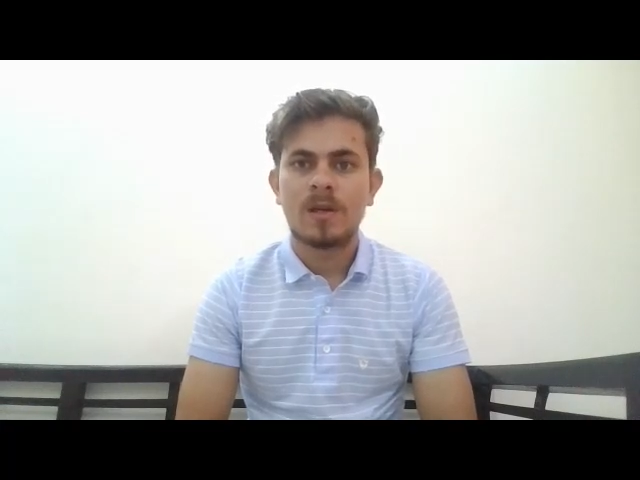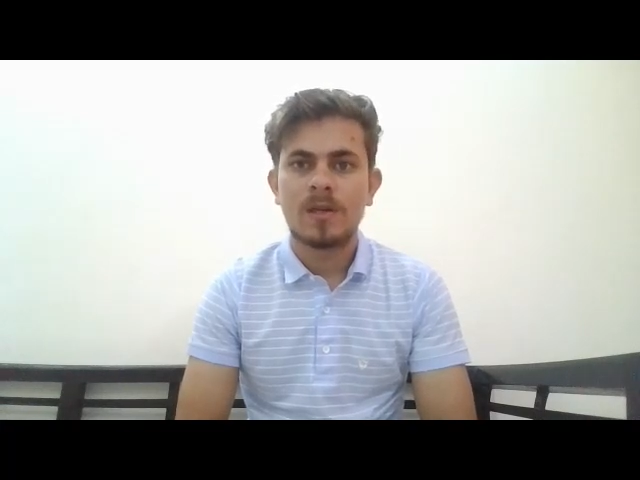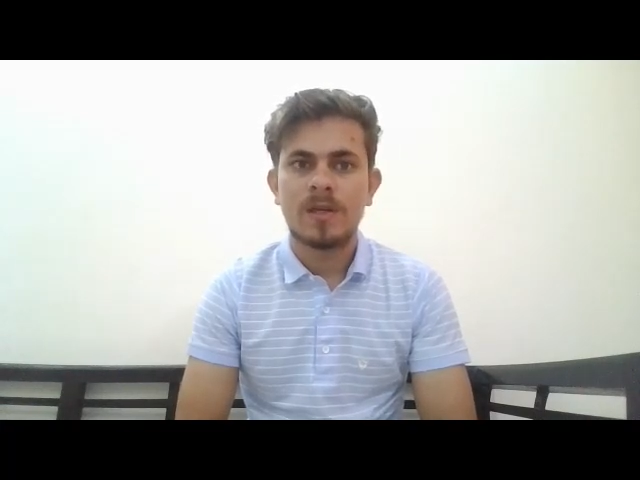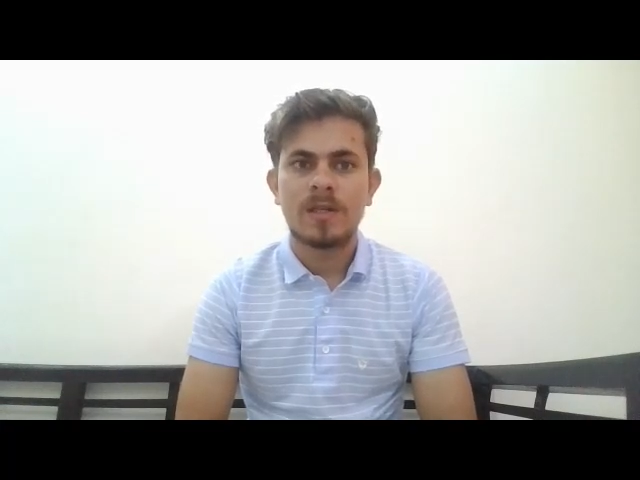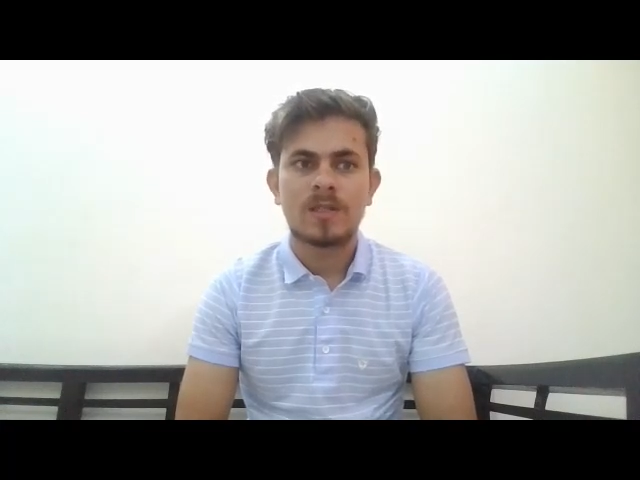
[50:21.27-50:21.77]

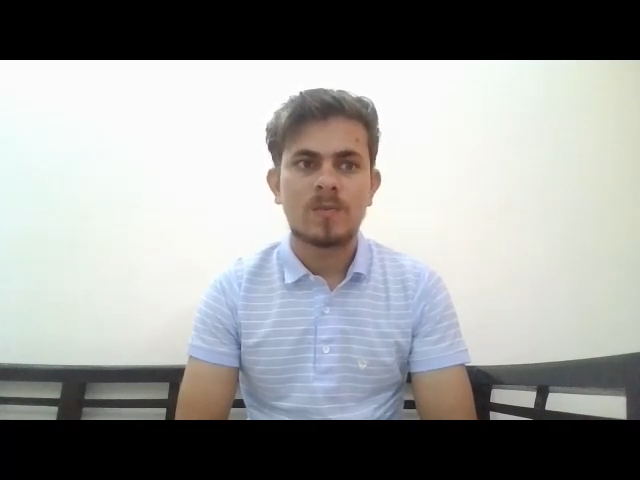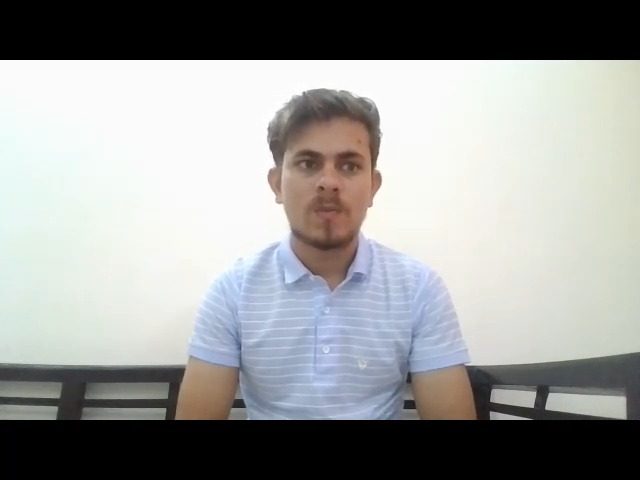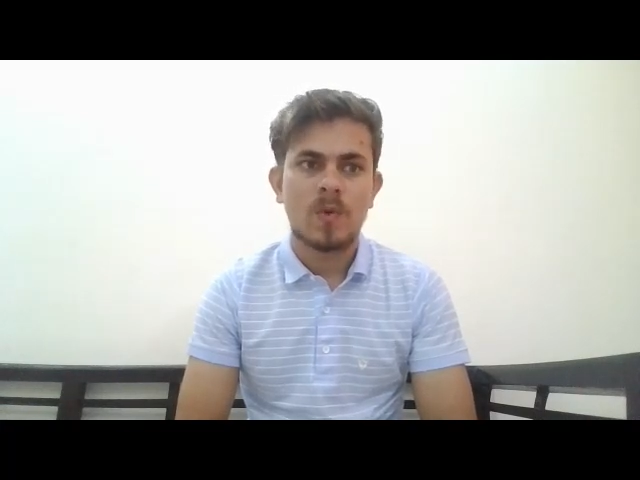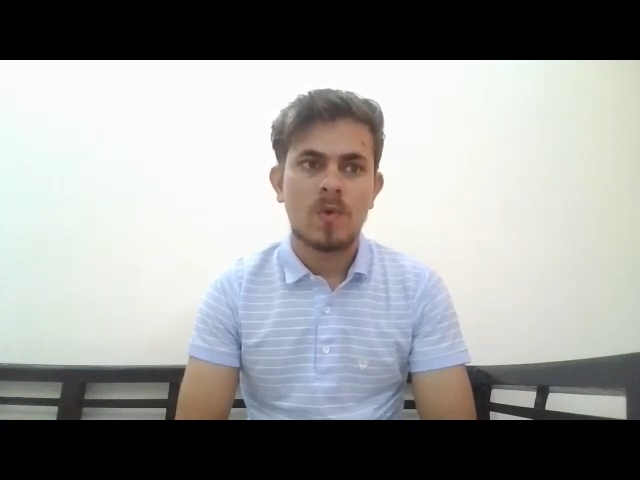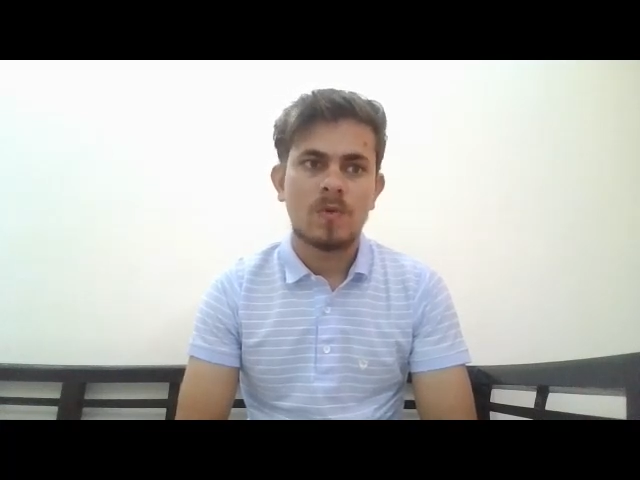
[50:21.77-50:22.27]

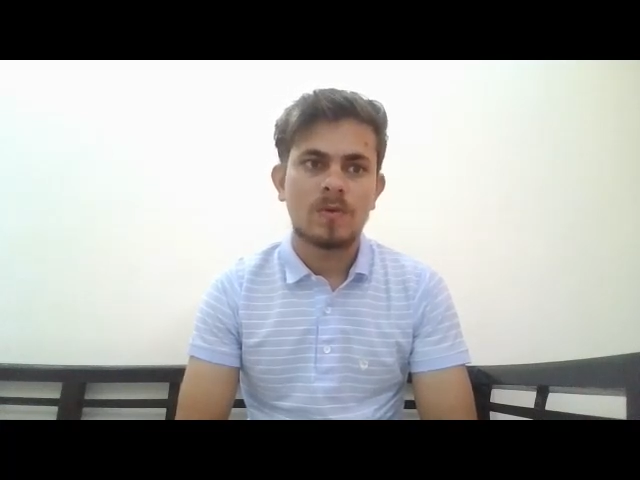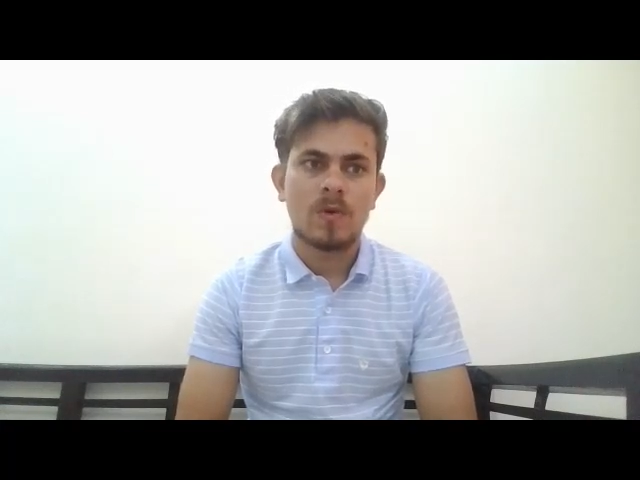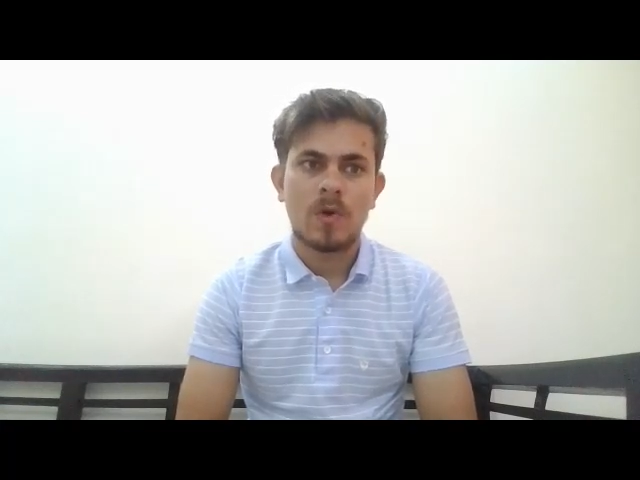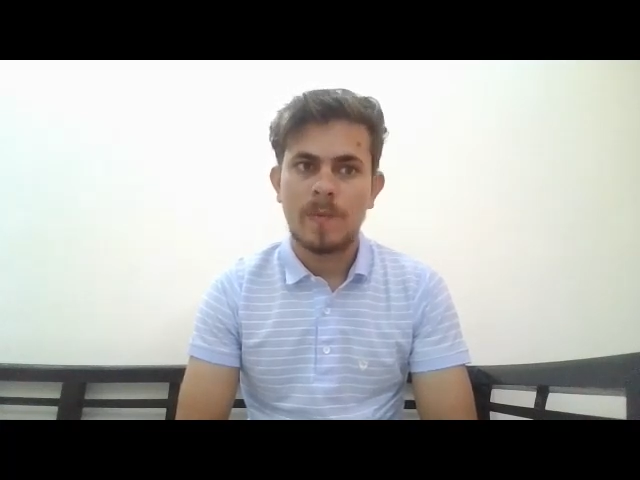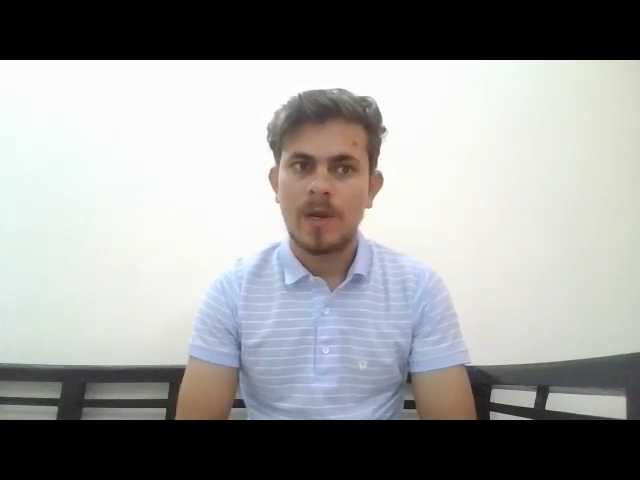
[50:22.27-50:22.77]
Teedsbro
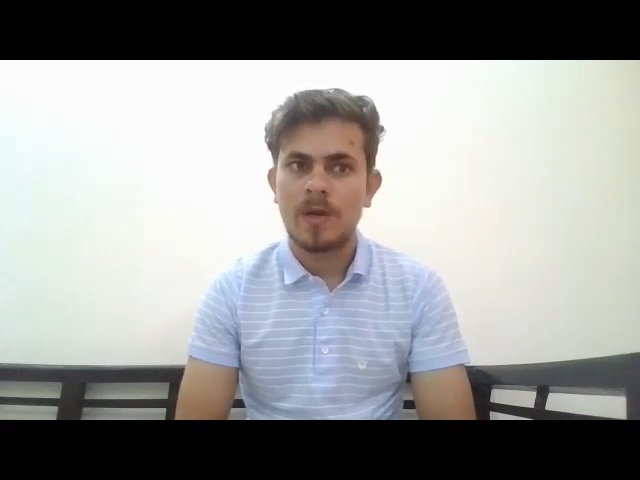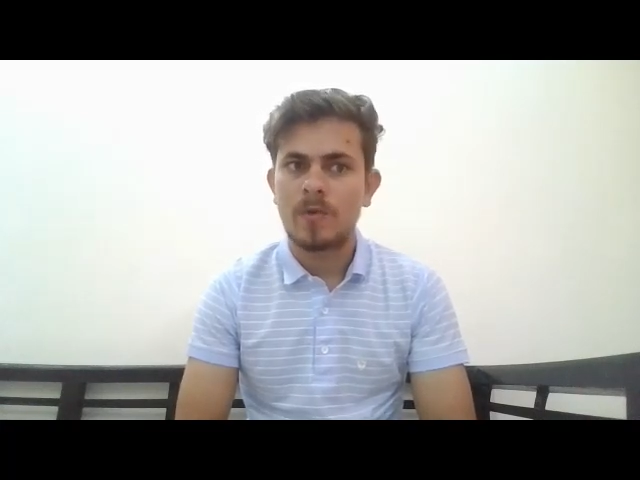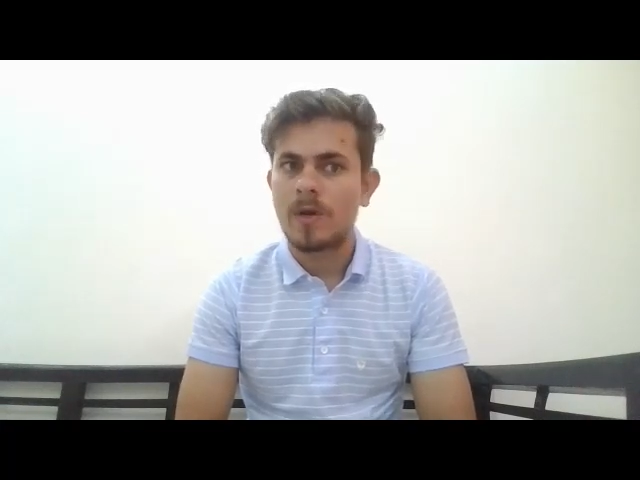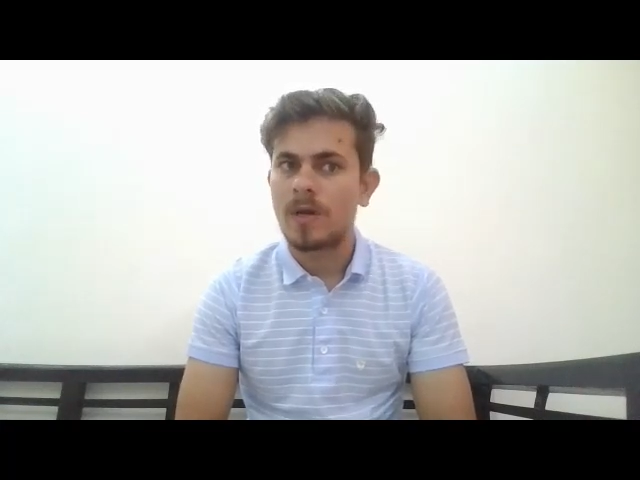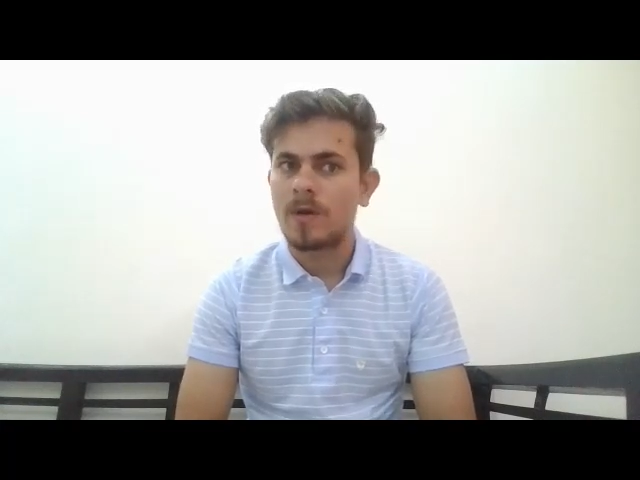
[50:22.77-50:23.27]
on May
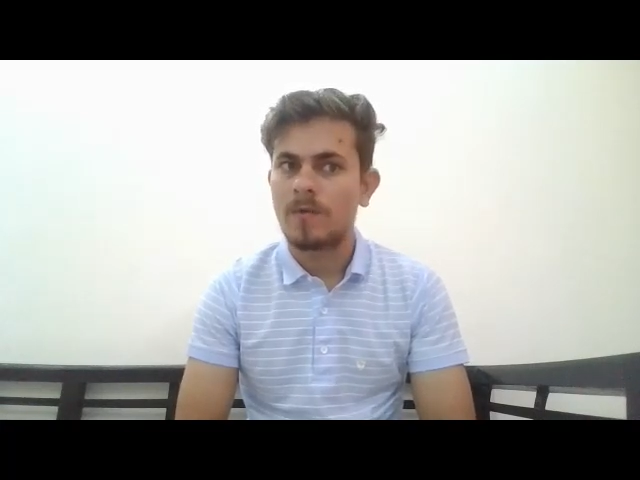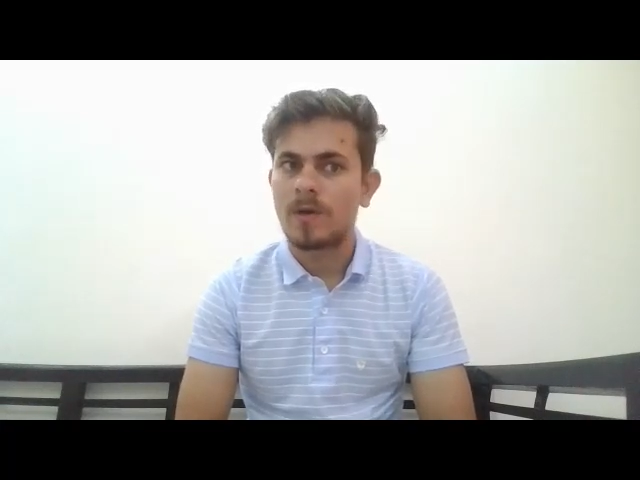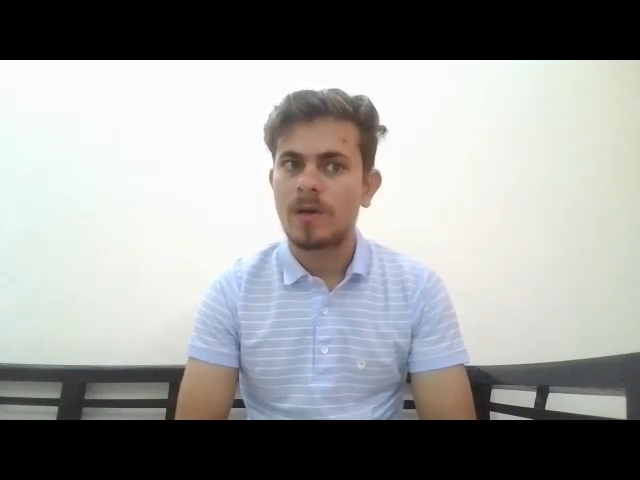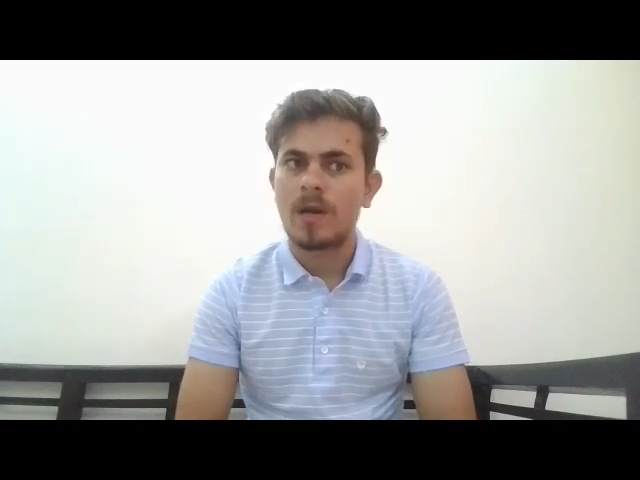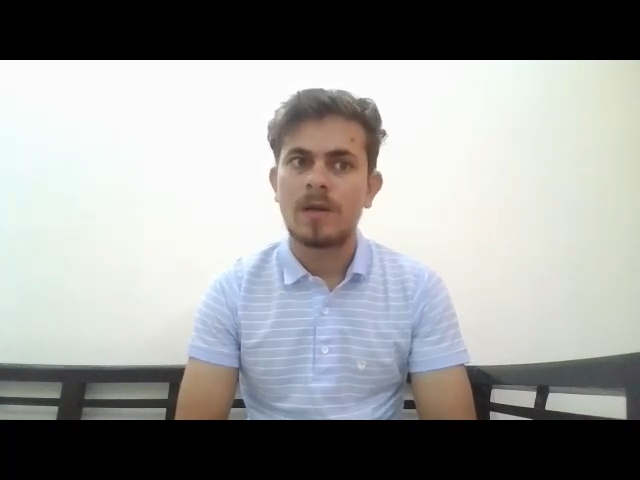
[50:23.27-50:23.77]

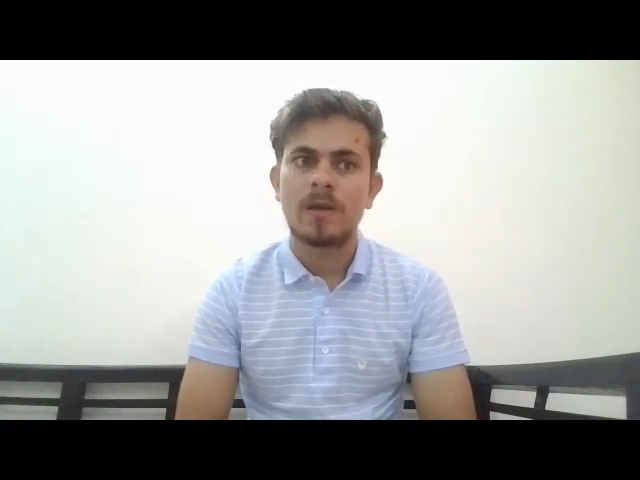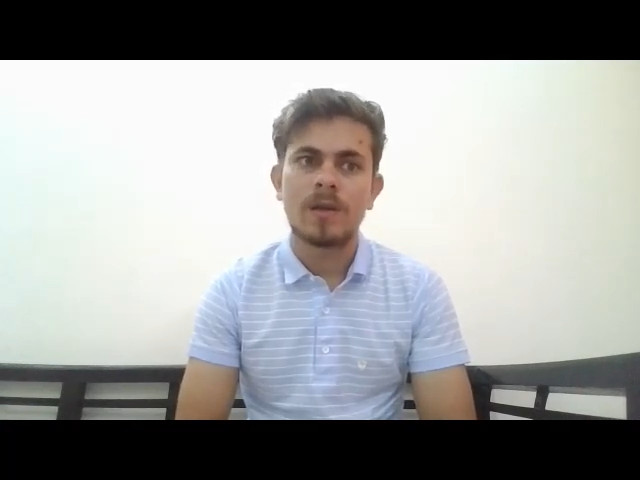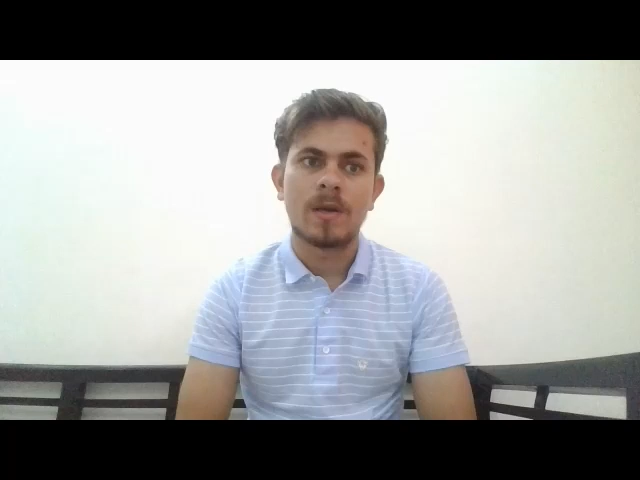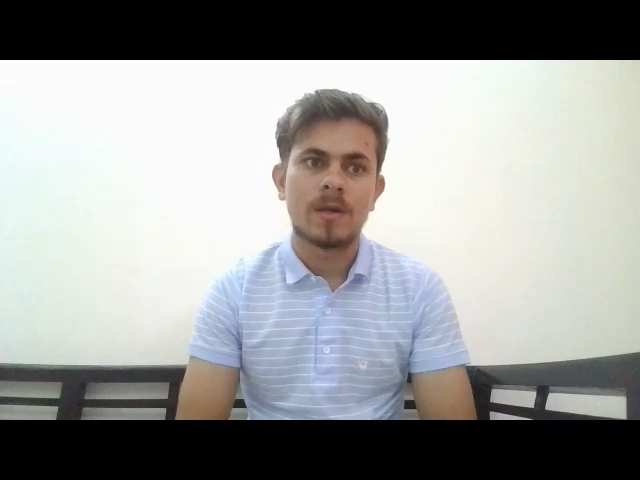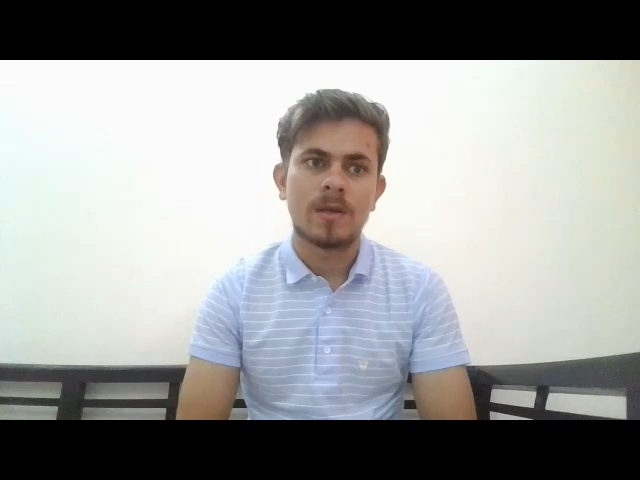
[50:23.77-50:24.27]
21,
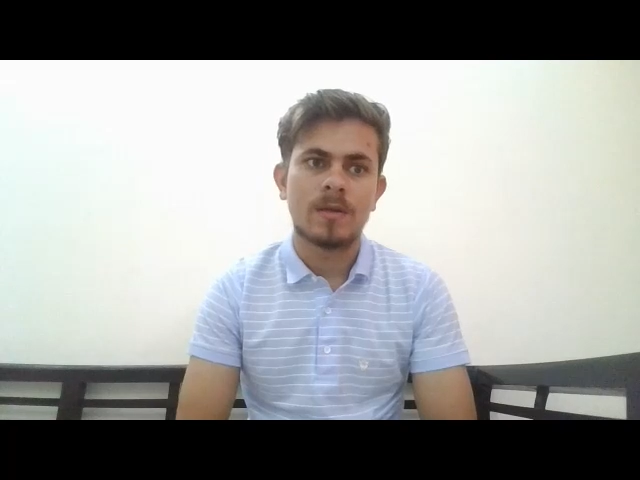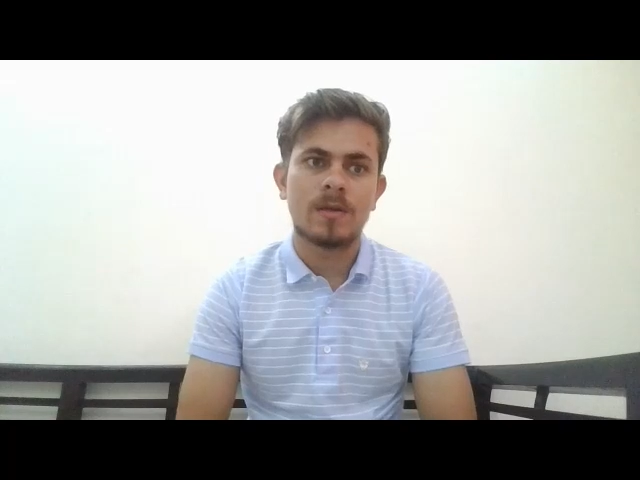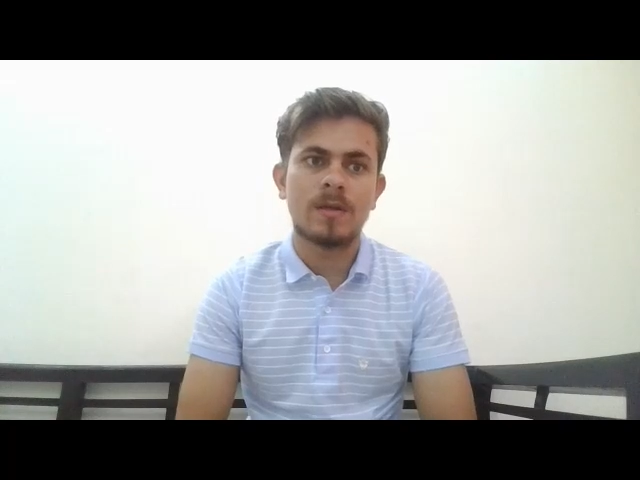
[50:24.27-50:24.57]
1980,